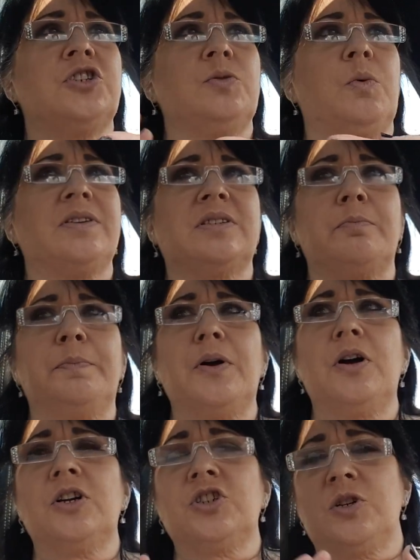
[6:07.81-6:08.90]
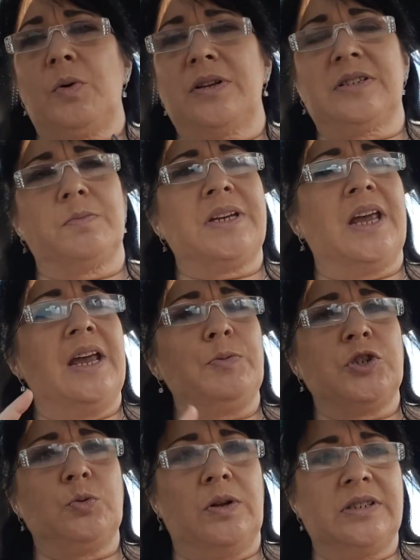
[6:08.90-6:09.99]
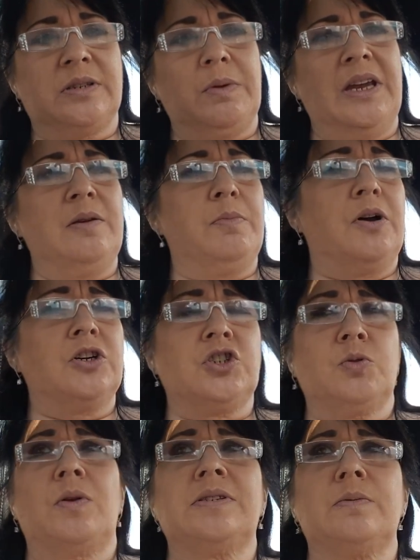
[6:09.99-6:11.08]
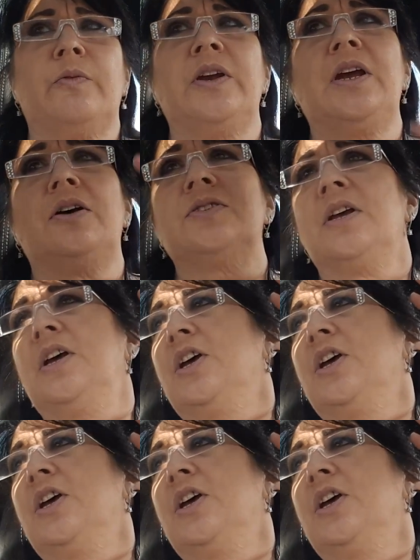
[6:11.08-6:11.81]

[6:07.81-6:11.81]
She wants some books. She wants some tapes. She wants some ebooks. She wants some videos.